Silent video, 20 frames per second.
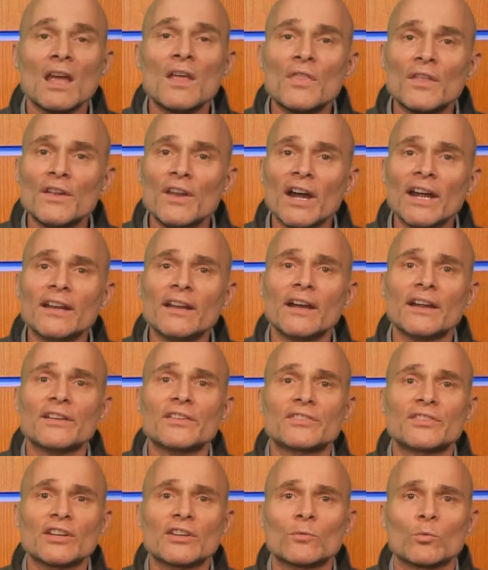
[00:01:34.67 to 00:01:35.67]
The
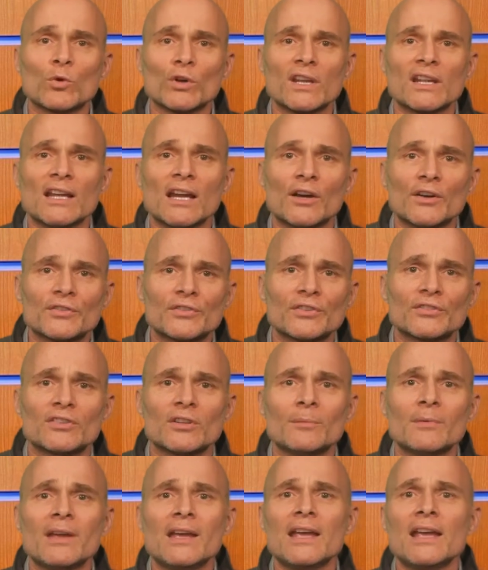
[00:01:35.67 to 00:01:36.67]
996 working hour
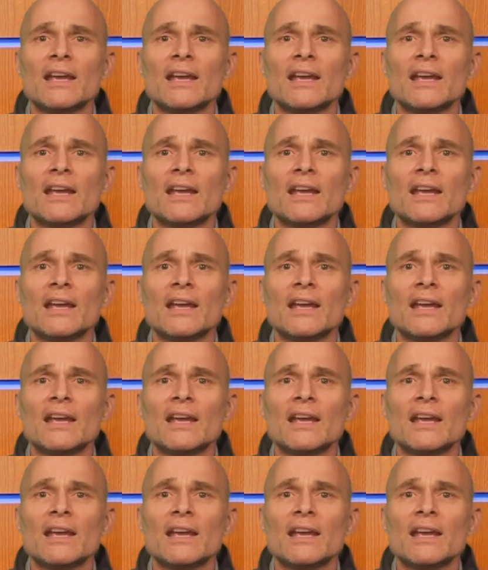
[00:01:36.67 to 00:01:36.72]
system